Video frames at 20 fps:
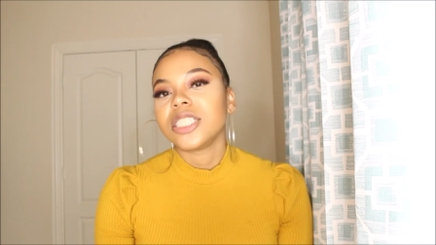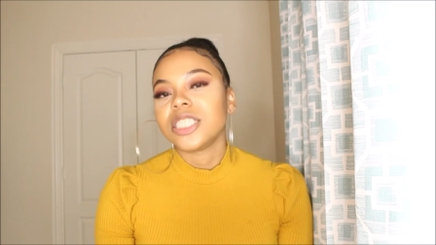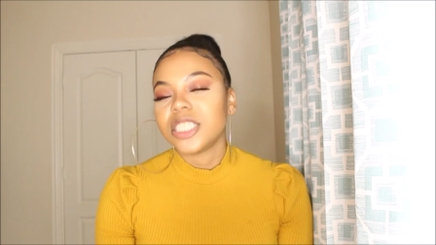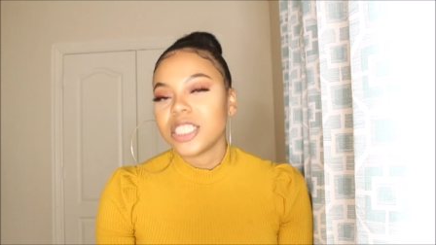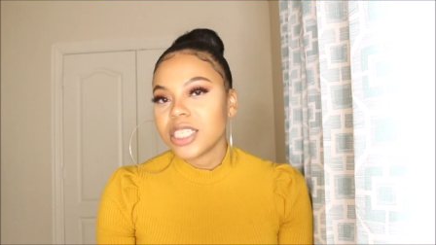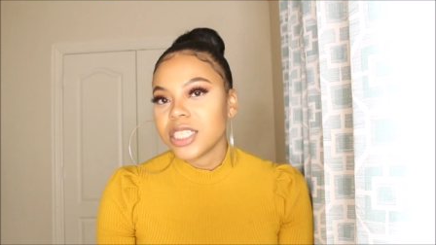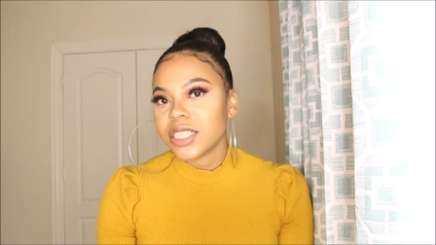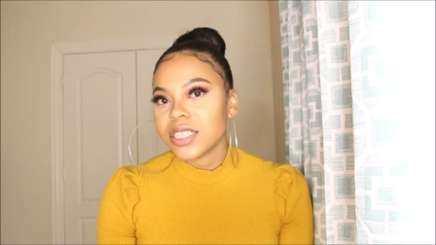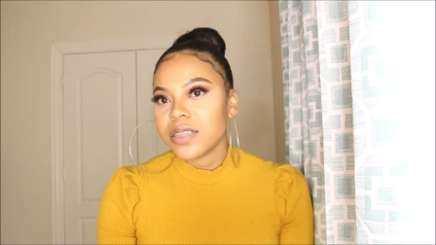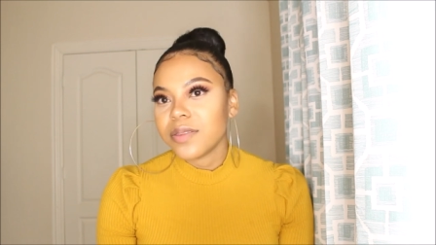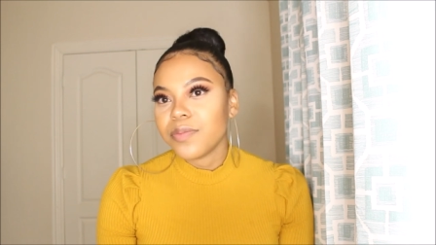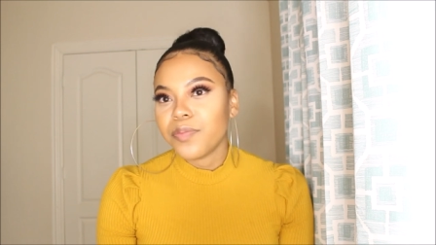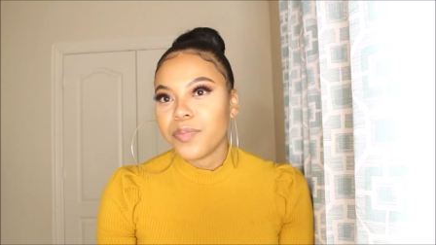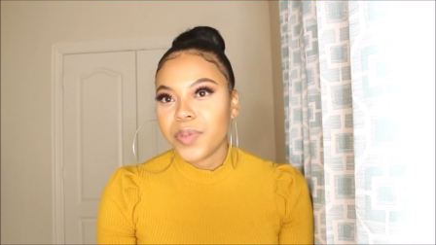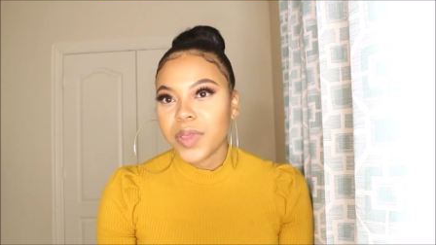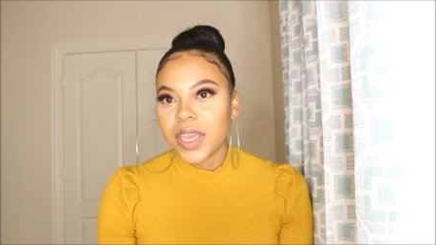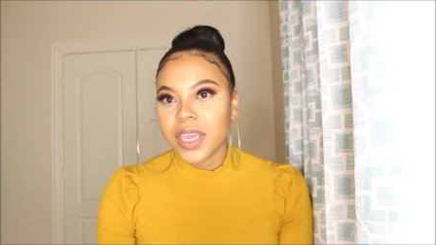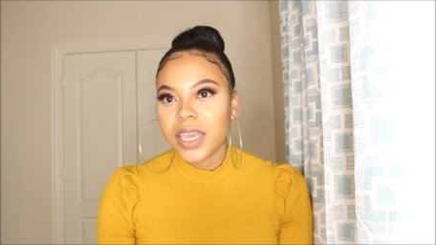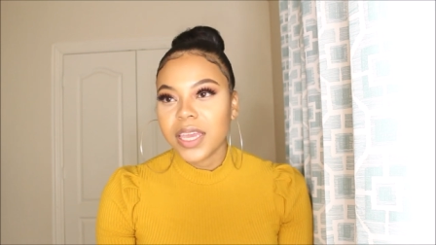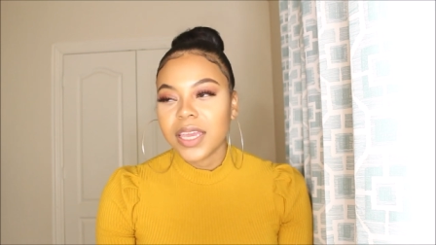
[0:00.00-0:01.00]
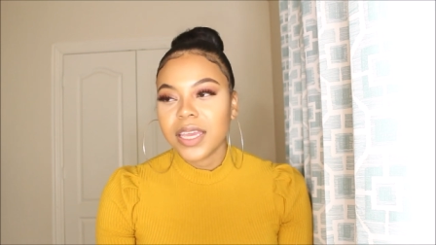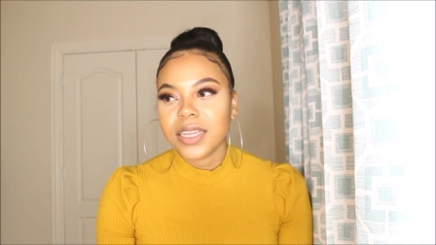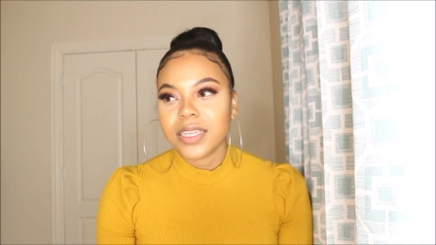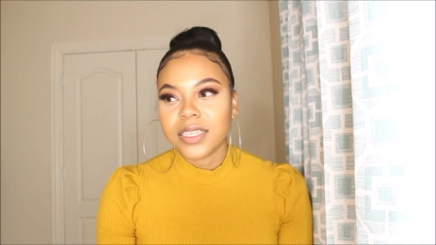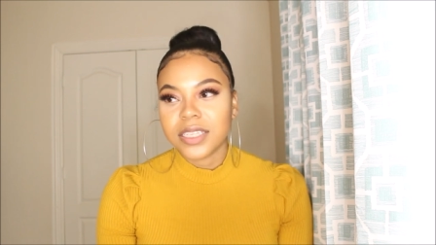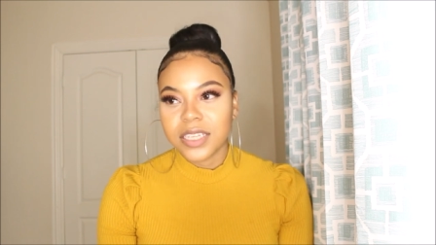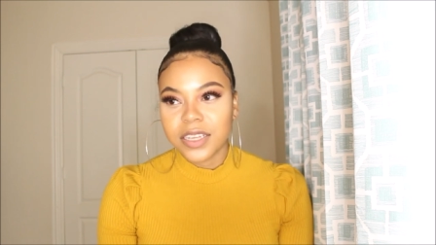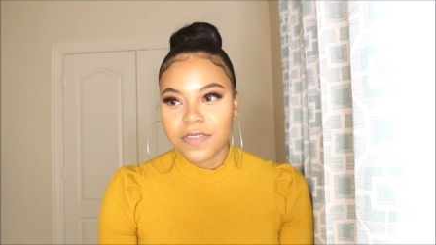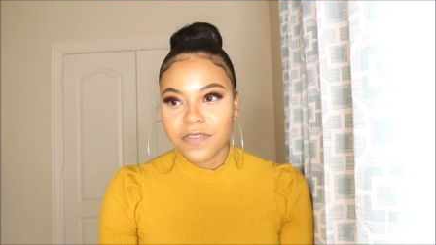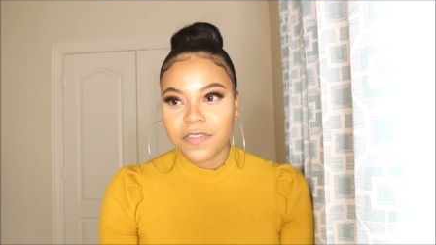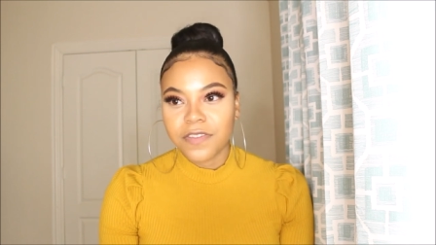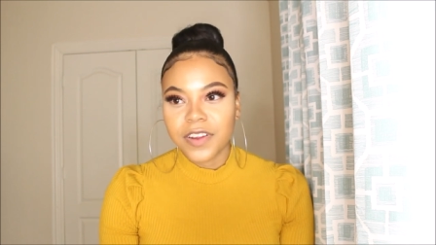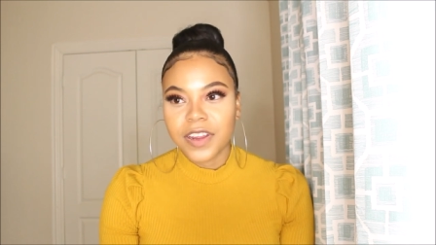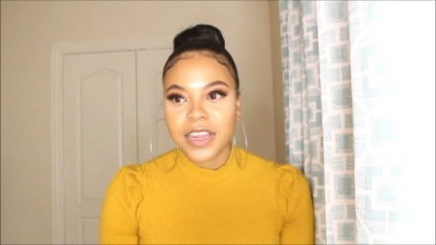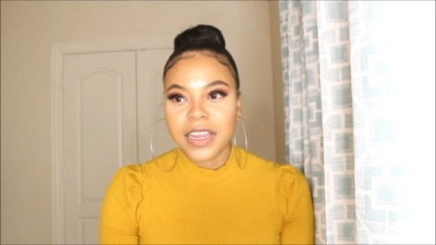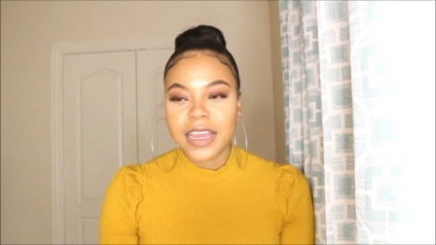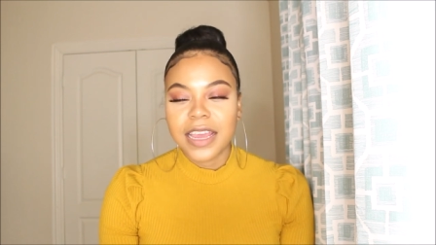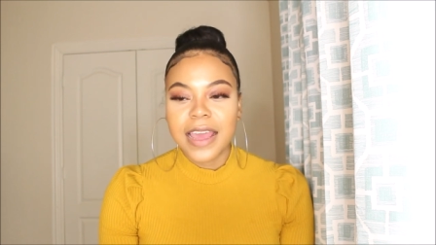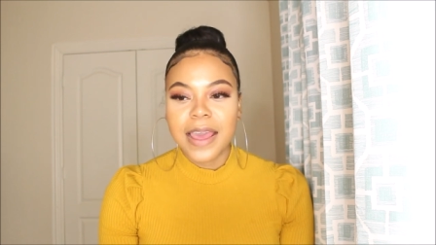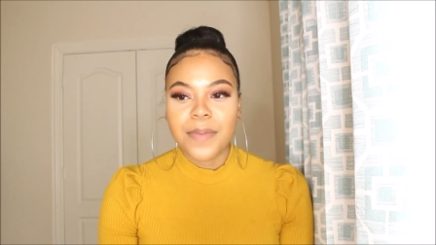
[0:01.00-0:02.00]
just be
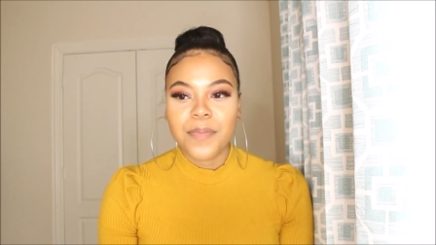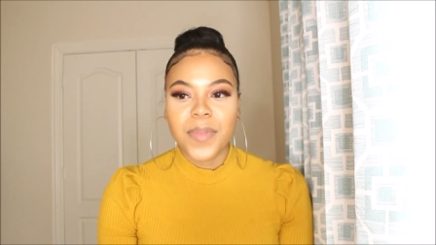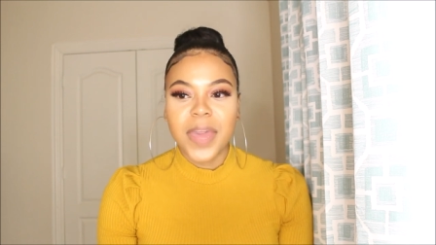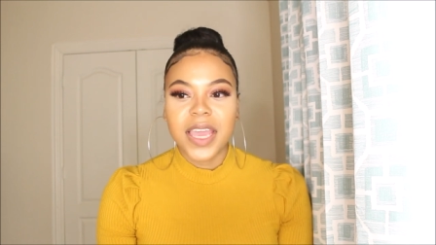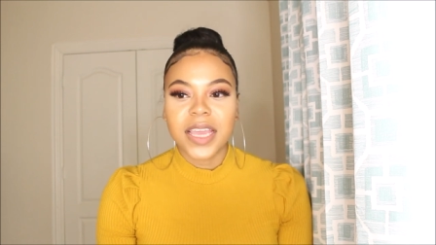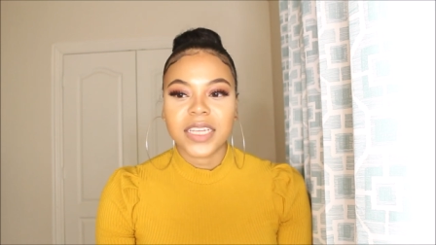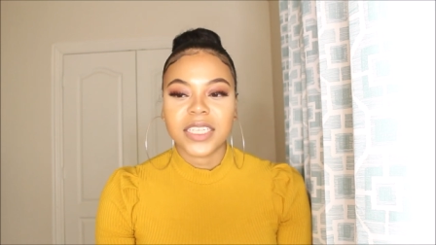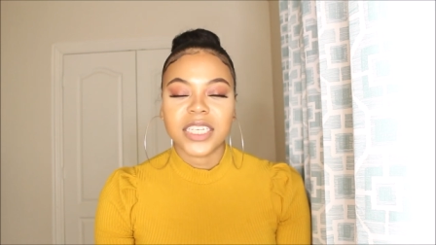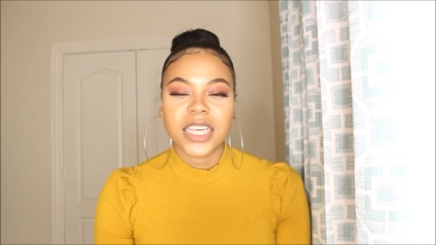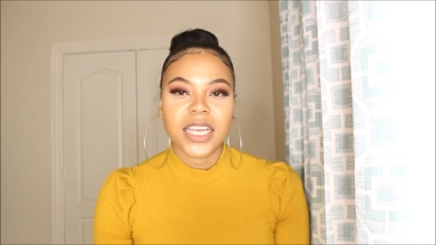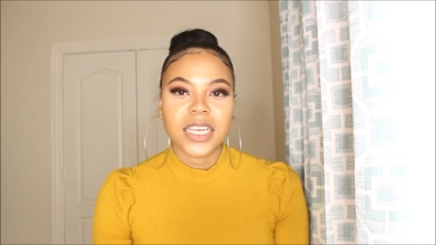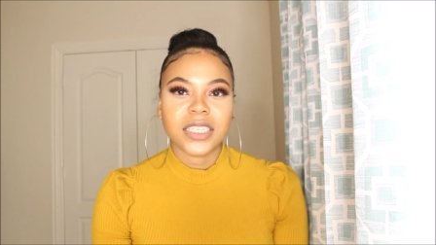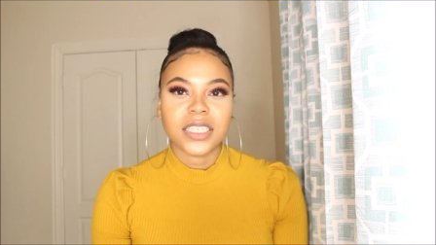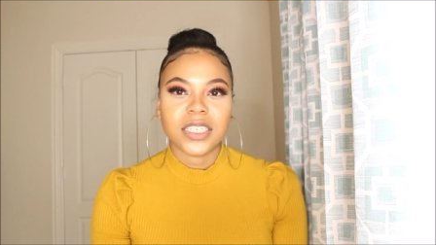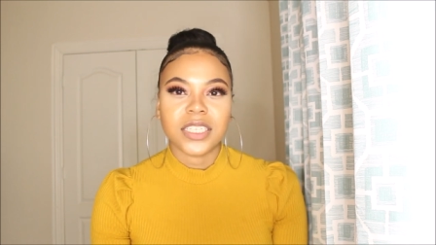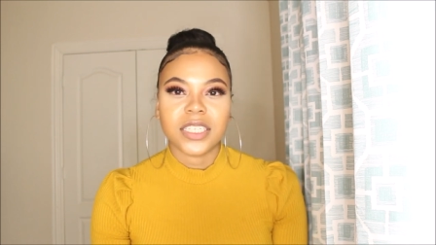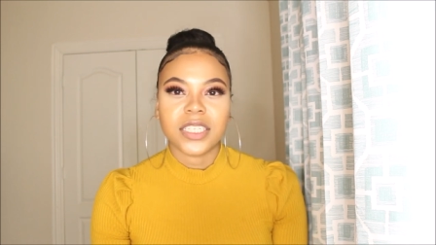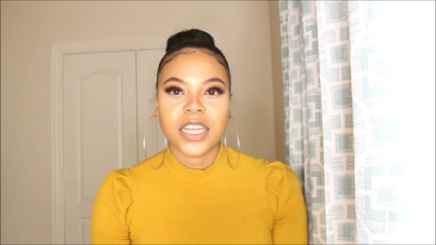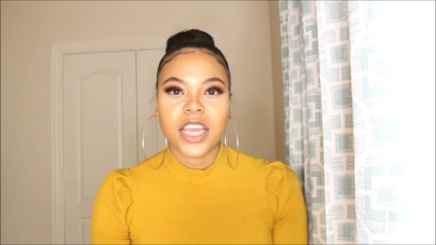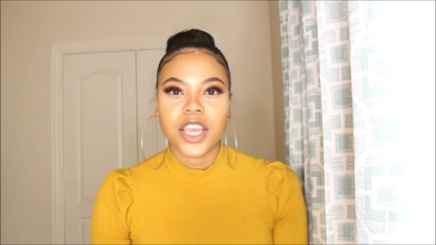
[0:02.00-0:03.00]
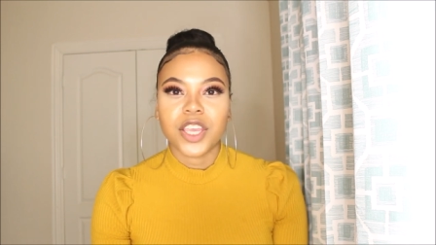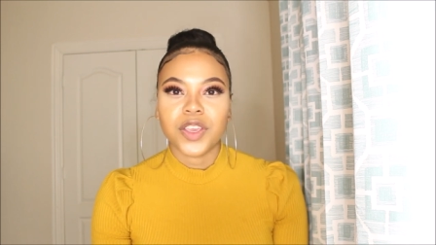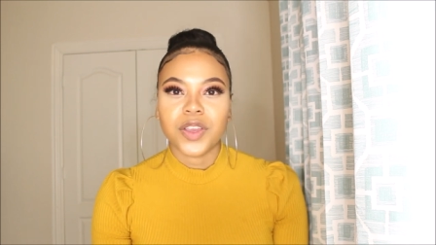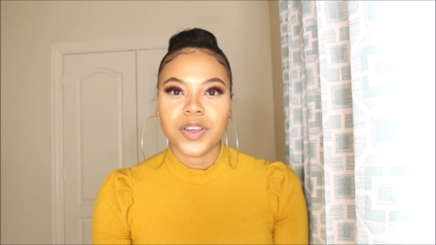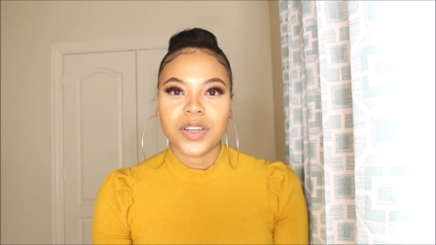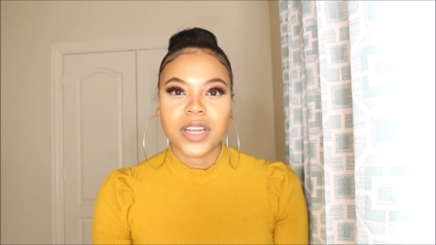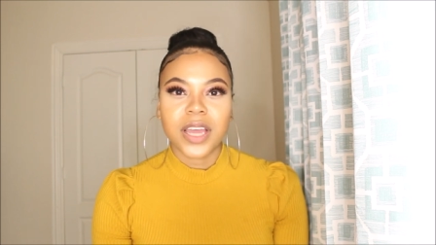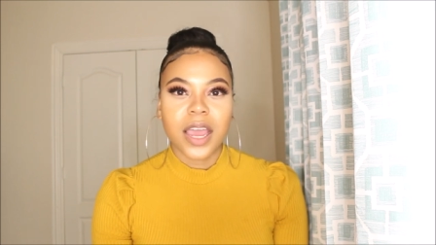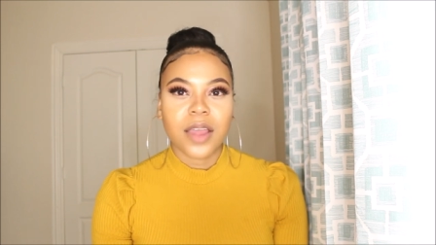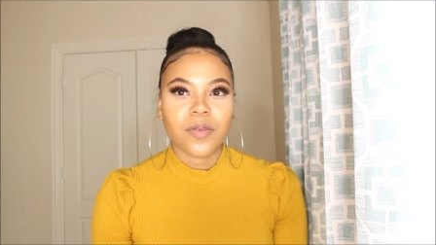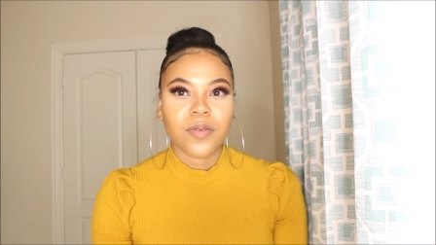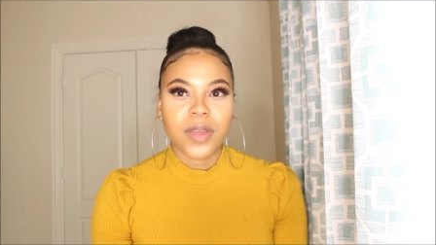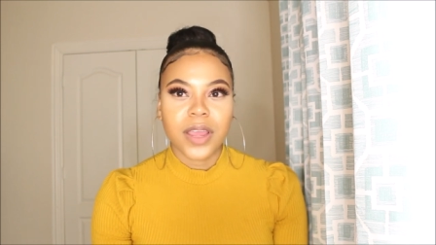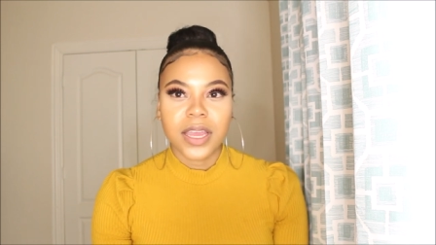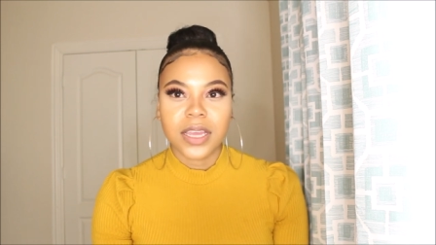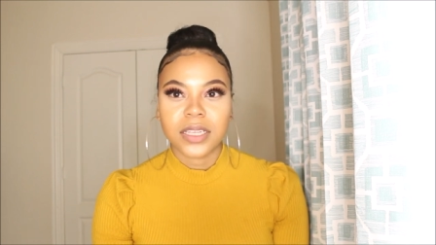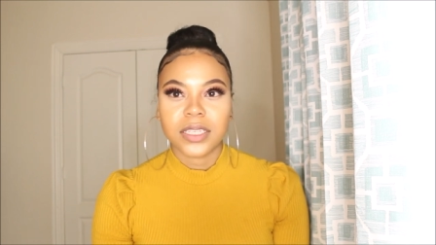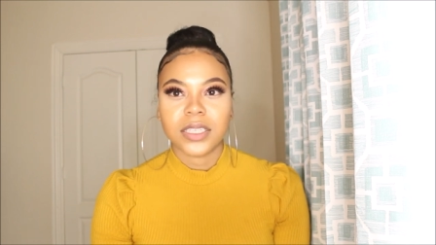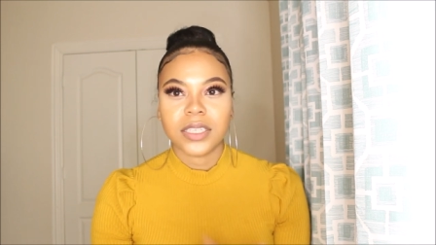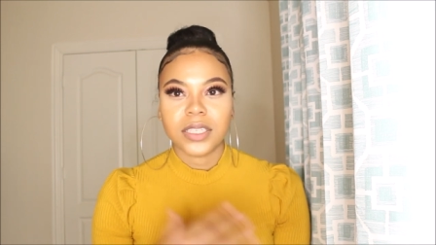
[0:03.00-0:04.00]
different and make a change in your
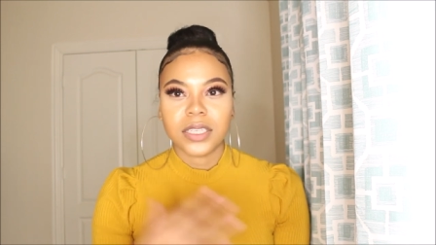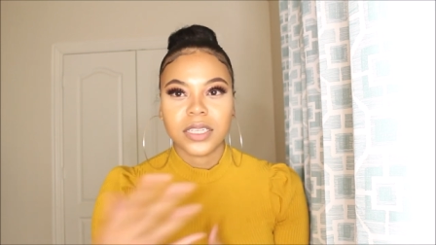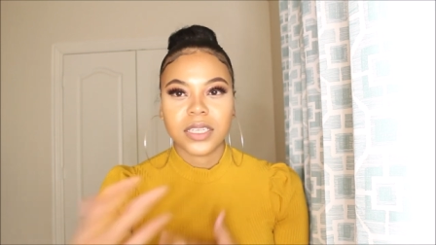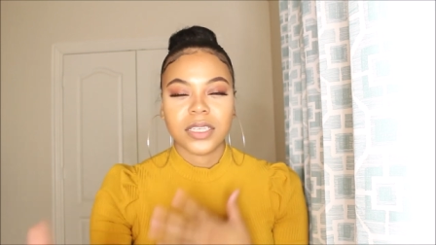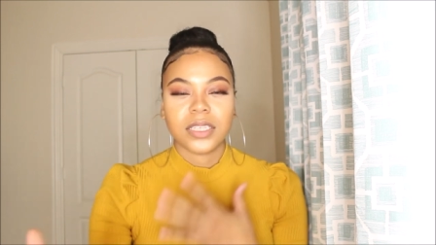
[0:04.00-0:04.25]
direct